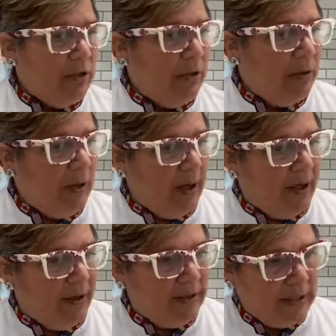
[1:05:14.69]
you know,
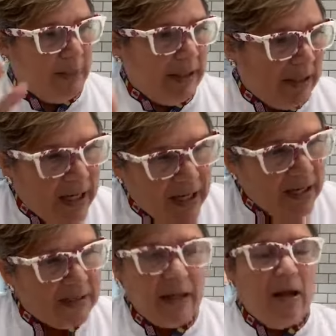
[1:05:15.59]
uh, Simi
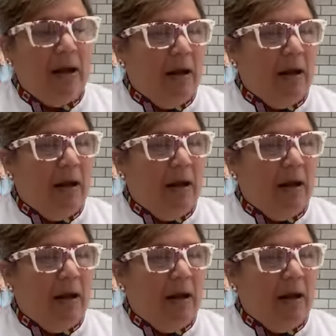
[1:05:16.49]
Cakes,